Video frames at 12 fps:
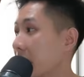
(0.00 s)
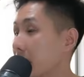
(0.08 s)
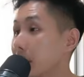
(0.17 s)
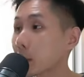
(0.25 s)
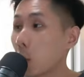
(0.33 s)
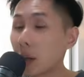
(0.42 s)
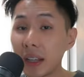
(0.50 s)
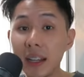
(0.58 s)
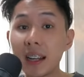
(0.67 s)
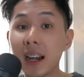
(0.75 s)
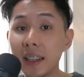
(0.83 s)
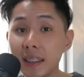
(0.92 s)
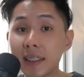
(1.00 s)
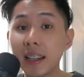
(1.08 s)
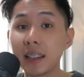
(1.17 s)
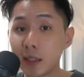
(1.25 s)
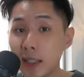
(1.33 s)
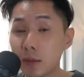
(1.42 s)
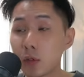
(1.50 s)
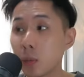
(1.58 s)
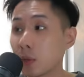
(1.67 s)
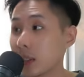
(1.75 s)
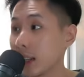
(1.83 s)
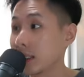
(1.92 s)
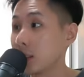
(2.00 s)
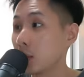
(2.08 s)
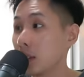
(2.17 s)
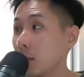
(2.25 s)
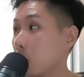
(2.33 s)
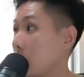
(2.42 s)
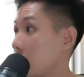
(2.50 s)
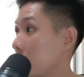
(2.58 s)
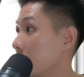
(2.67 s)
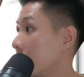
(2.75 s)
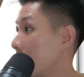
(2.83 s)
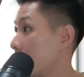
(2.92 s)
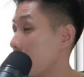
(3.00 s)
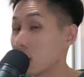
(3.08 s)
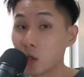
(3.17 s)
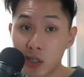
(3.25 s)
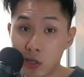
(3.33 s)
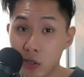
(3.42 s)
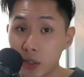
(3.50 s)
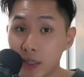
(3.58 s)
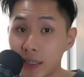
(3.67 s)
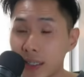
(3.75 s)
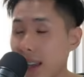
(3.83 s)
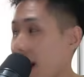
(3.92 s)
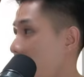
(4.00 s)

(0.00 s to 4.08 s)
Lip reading: To store data inside a central processing unit, we use registers,